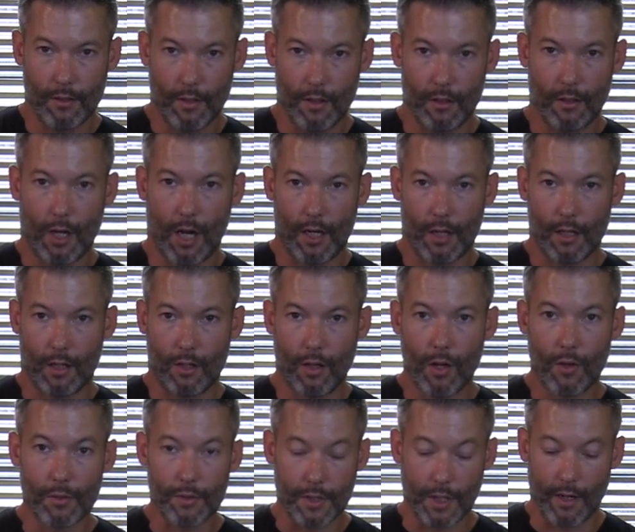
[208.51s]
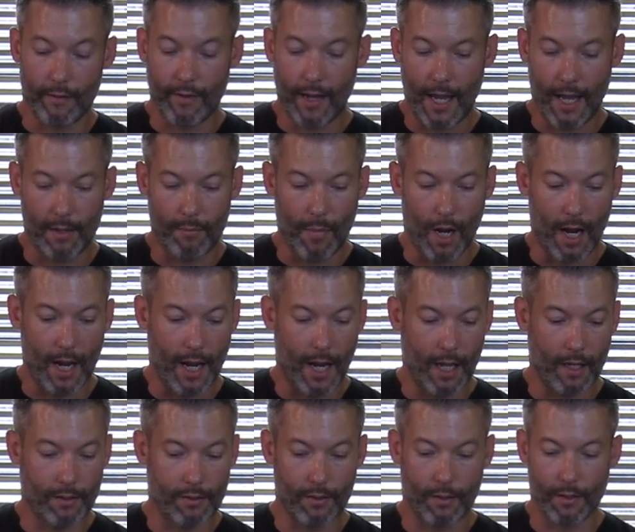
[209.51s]
a lot of the clones that I've had my
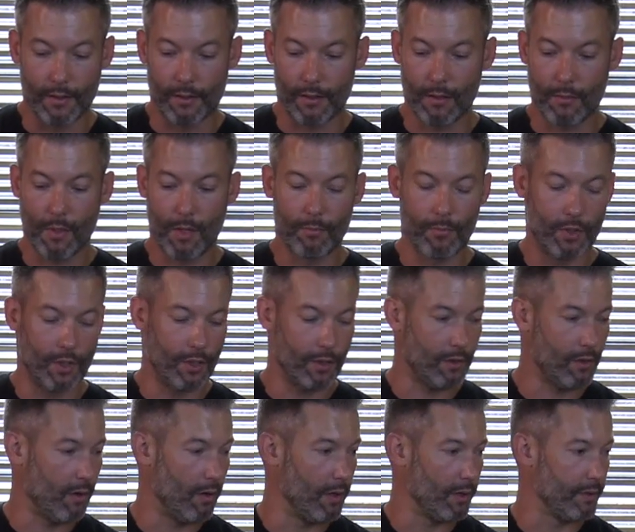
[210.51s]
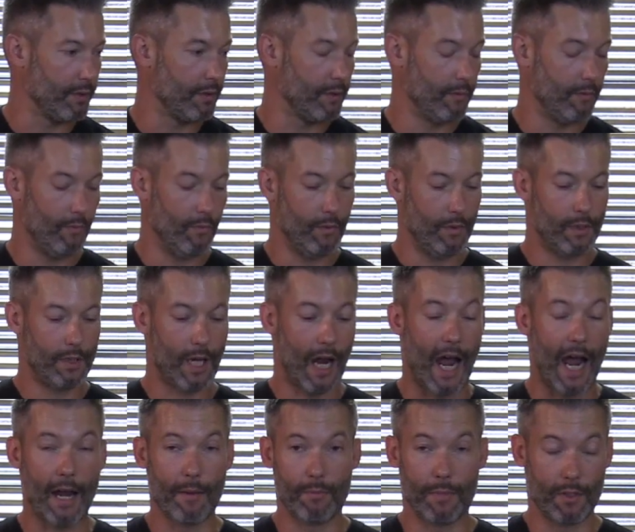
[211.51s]
hands on. Some of them just aren't as
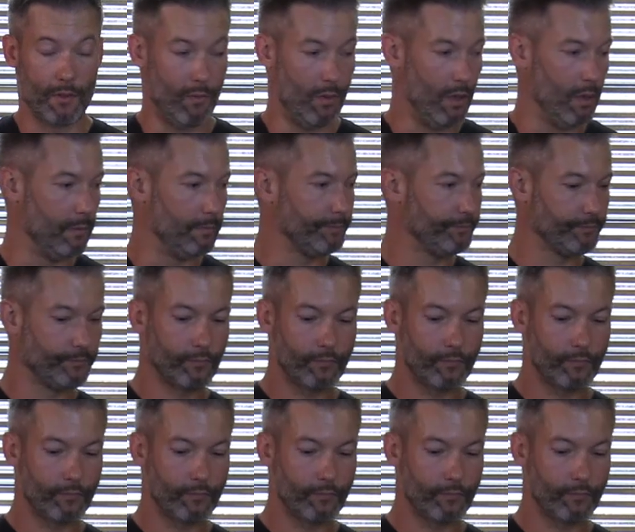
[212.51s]
timed as well.